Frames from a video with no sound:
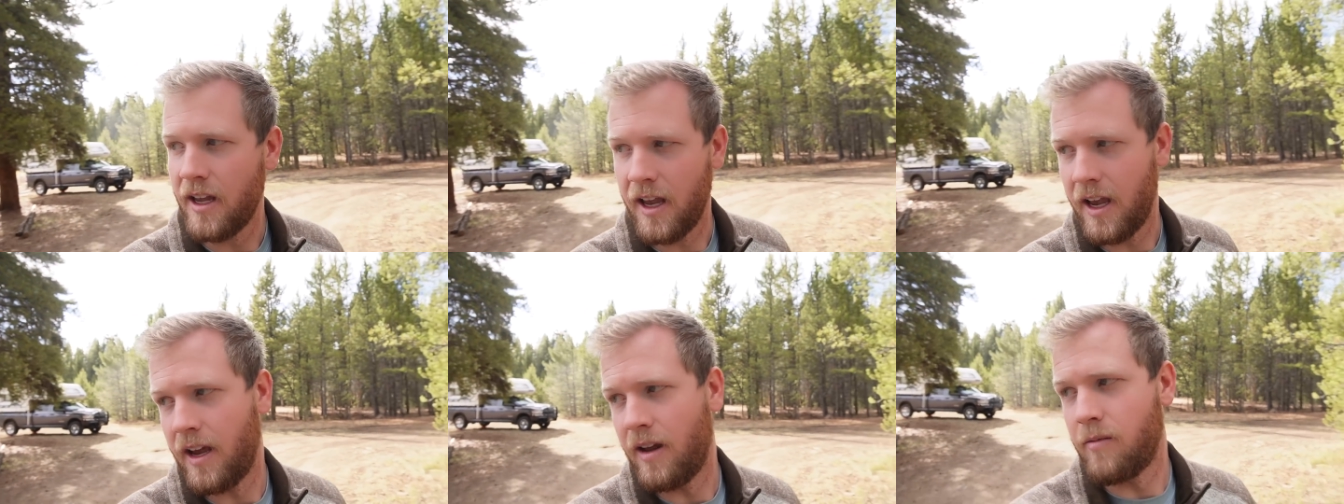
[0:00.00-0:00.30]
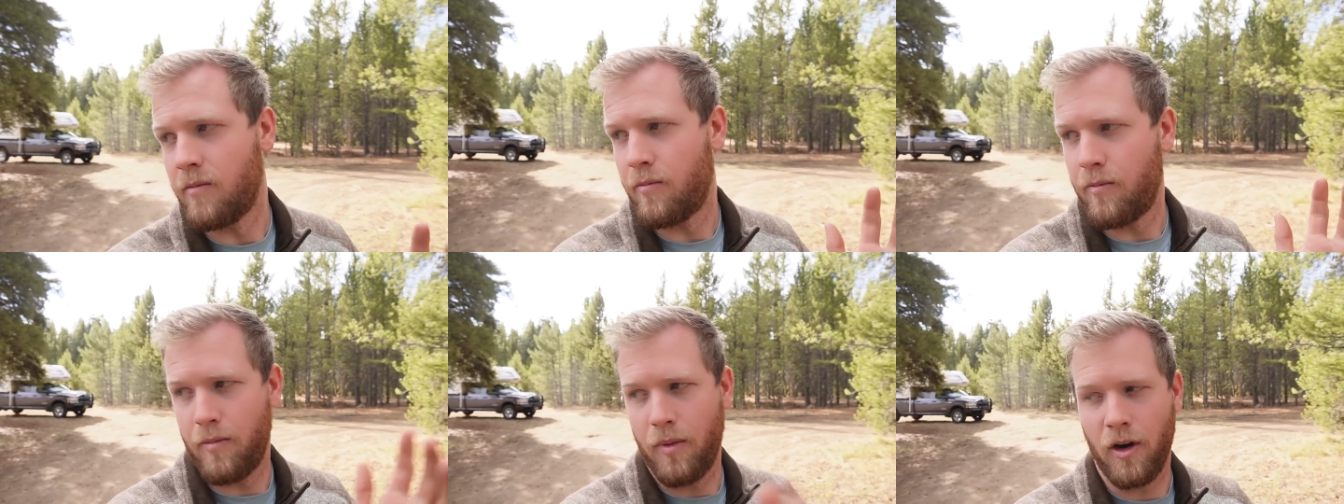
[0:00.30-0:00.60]

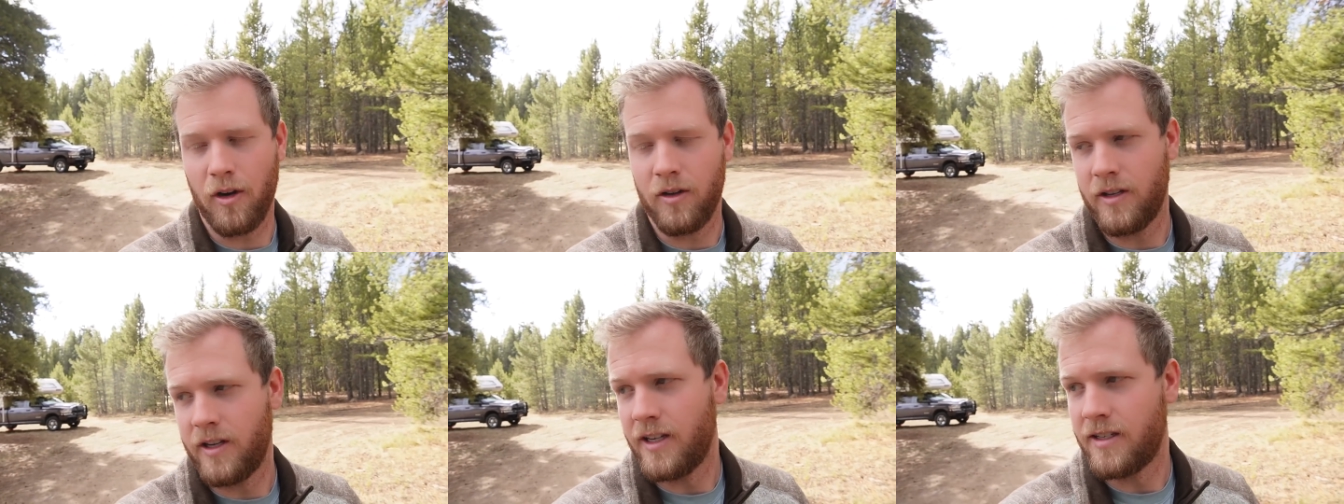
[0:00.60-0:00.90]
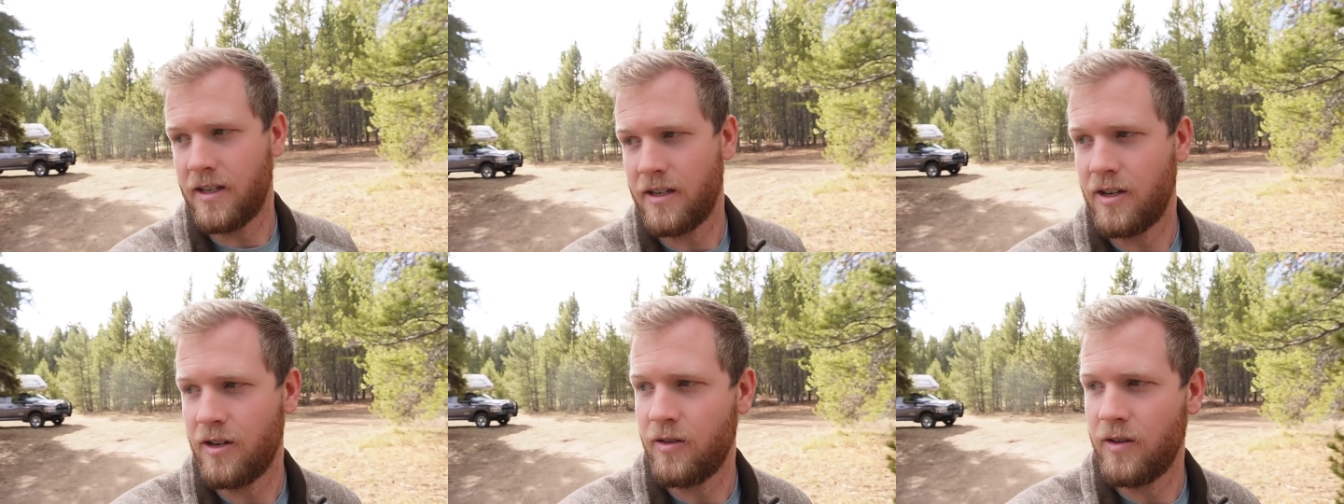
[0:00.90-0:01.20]
and Barkley needs
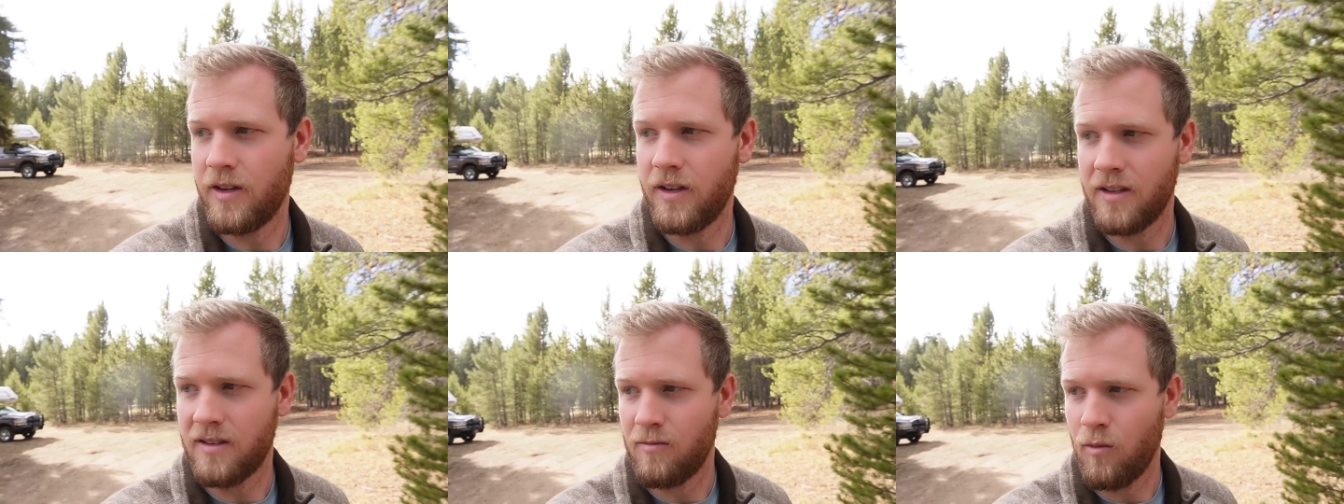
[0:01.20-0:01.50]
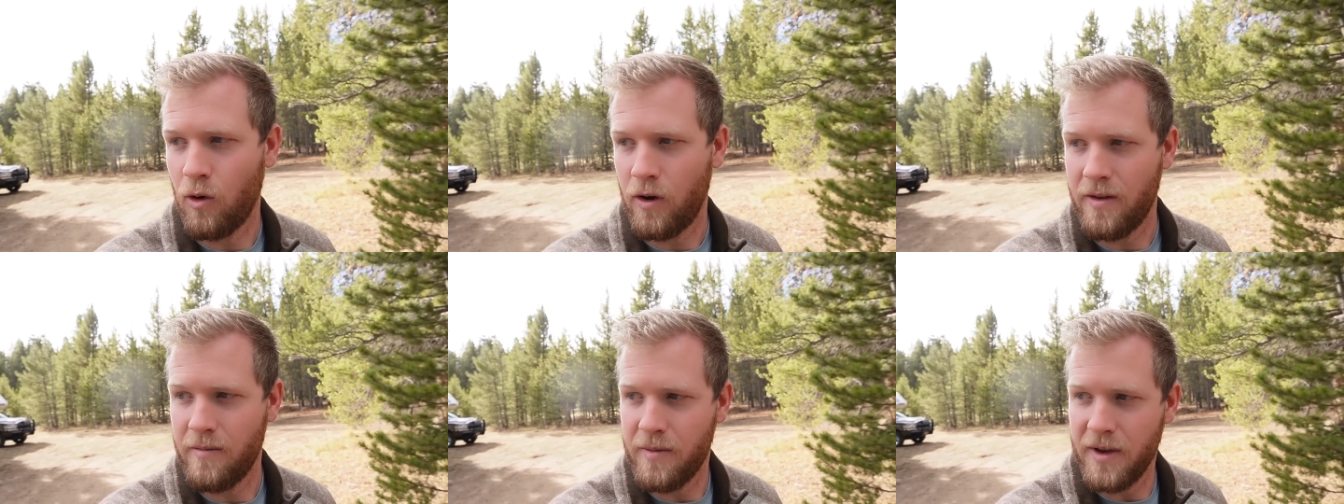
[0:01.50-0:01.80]
to do his
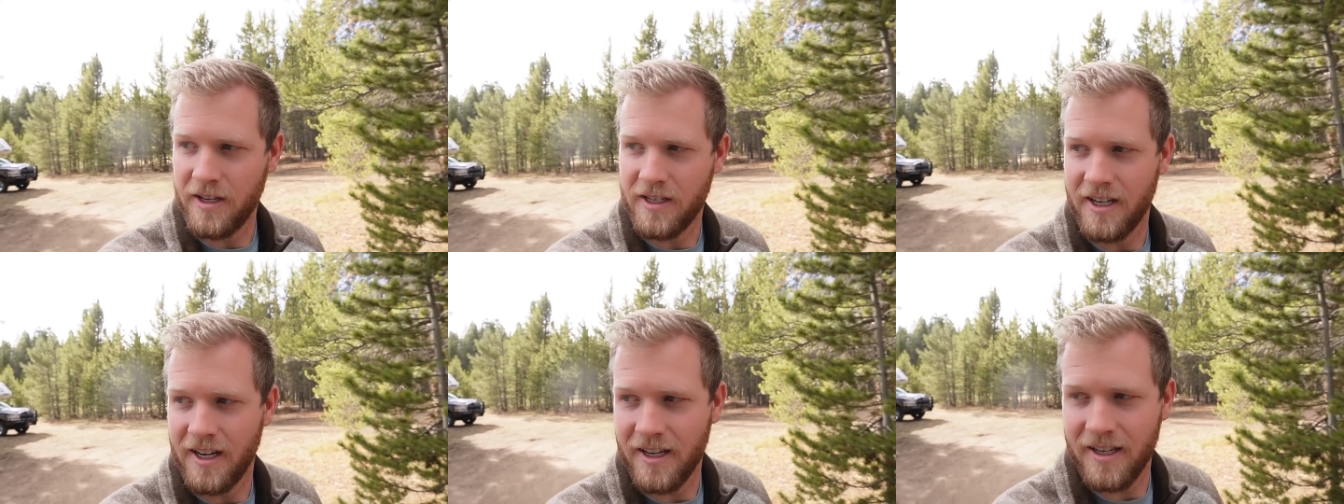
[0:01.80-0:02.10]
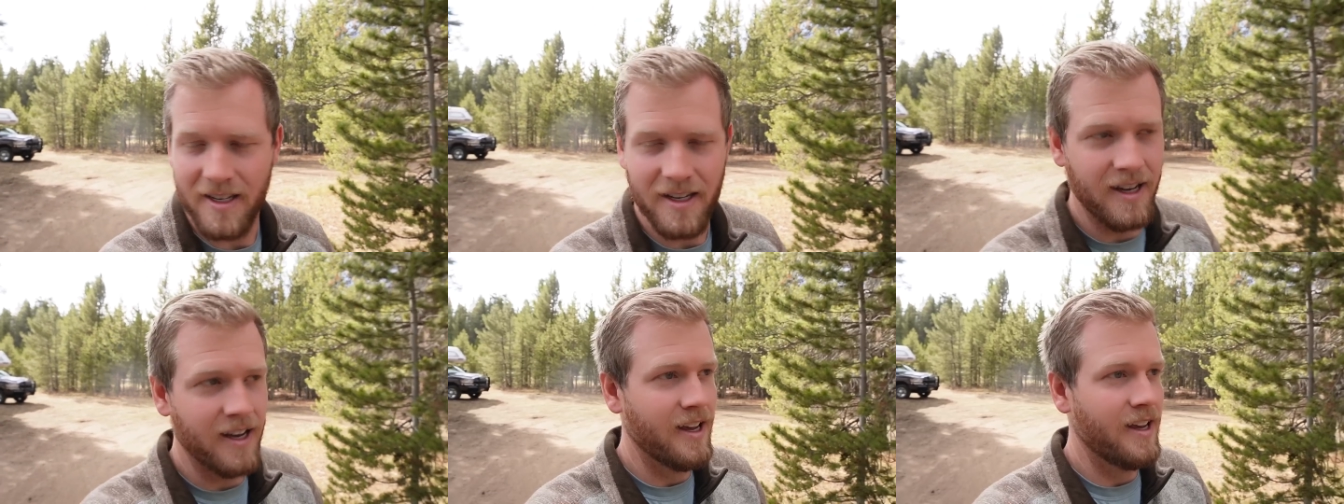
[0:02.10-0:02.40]
morning
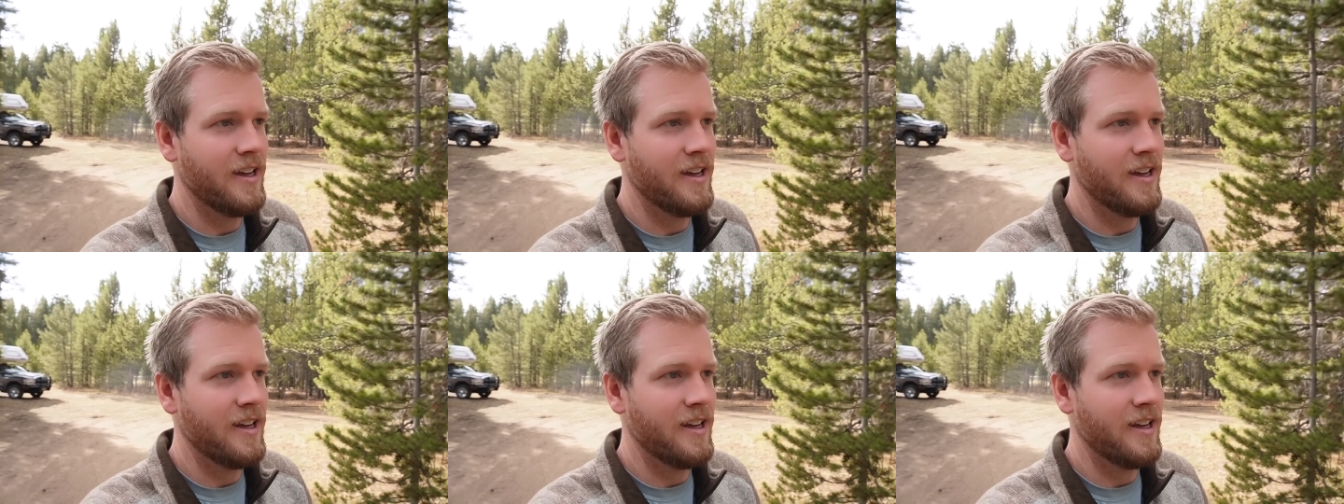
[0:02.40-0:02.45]
business,